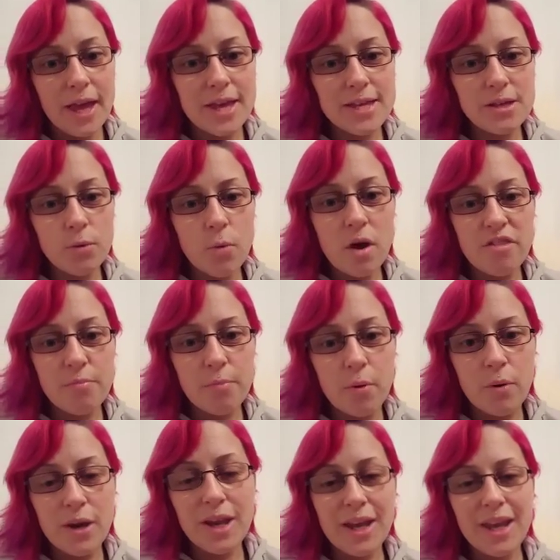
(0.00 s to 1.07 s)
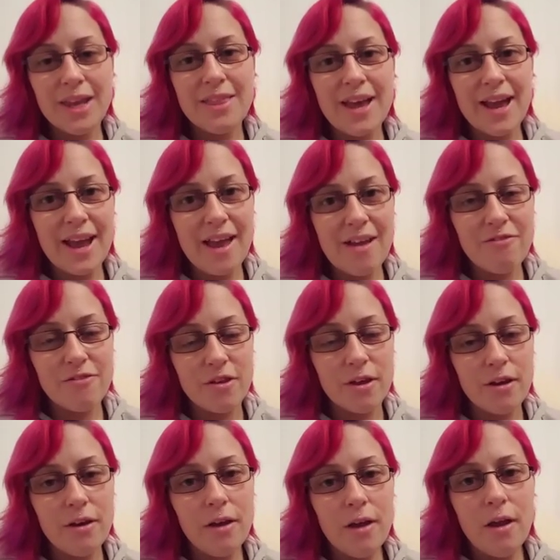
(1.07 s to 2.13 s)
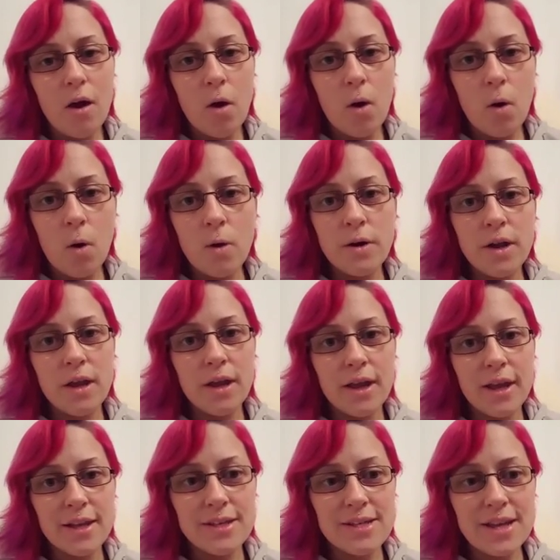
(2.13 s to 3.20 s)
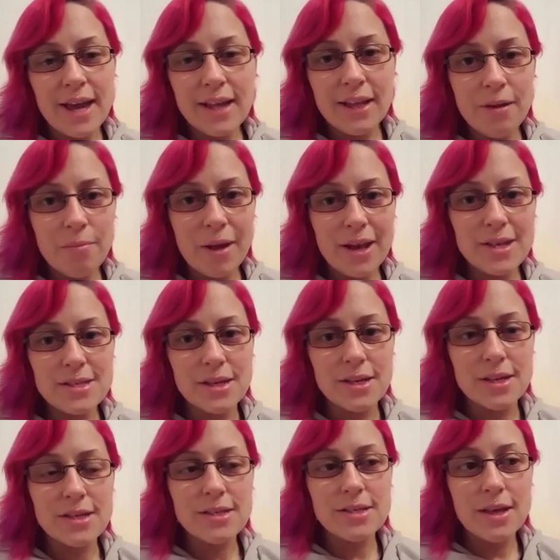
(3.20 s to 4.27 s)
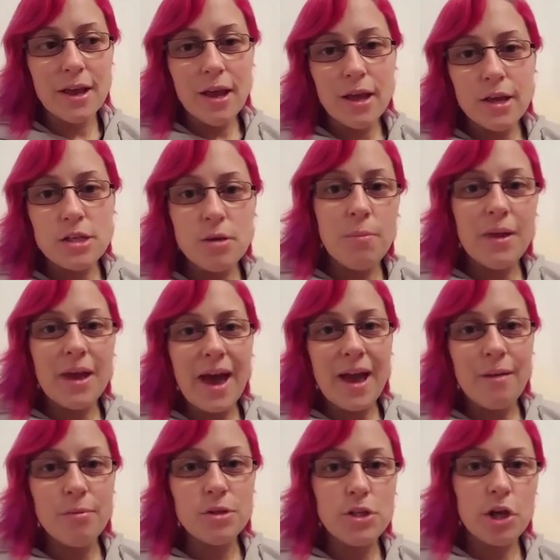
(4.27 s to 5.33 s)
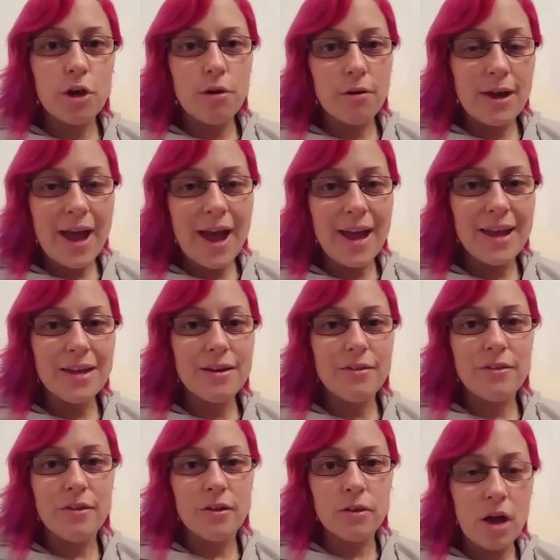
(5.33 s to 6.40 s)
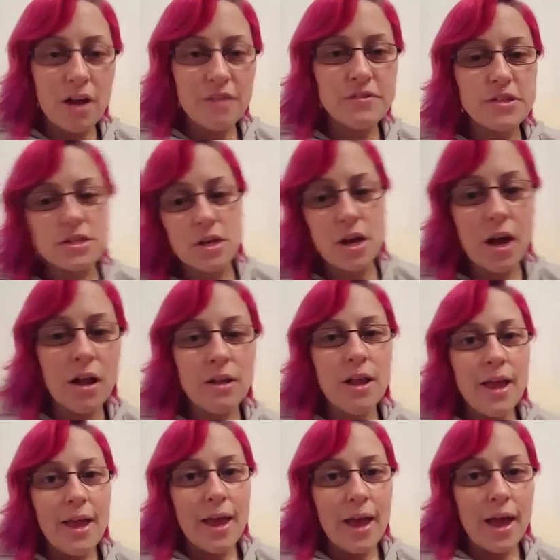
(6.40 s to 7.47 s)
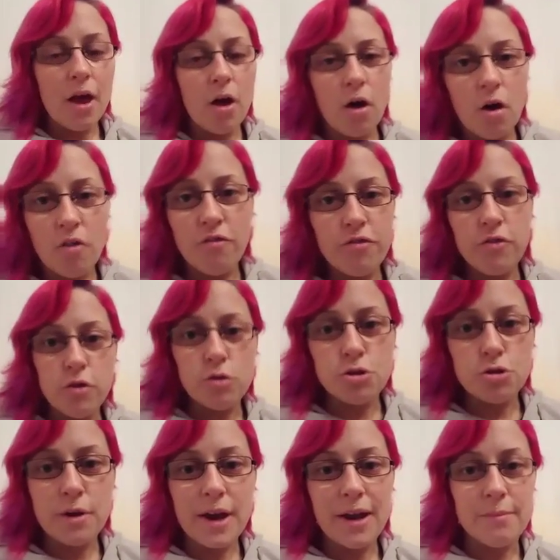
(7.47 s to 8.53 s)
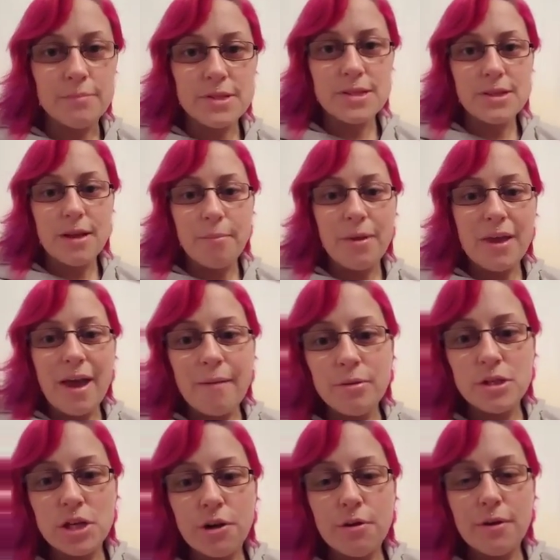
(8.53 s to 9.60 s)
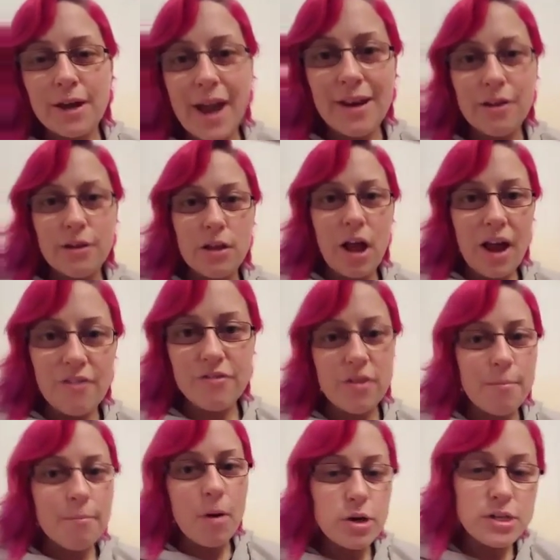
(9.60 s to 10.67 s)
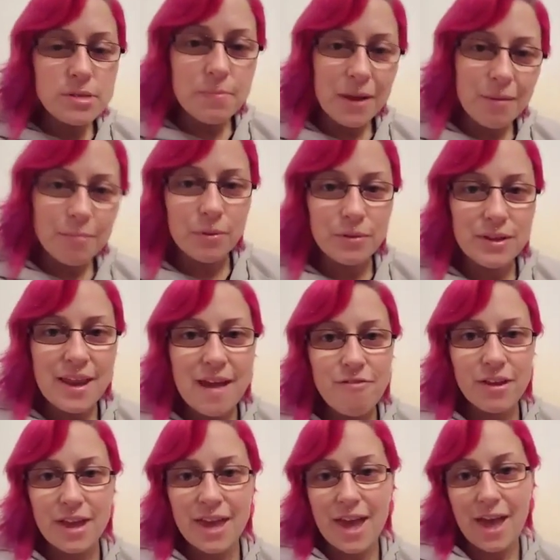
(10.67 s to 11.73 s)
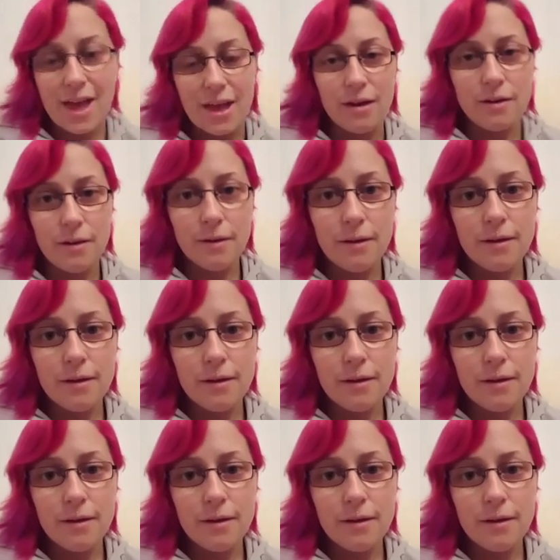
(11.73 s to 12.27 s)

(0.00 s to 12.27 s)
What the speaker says: Is it worth putting in that effort on a daily basis to be able to create the lifestyle of your dreams and be able to create a life that most people never get?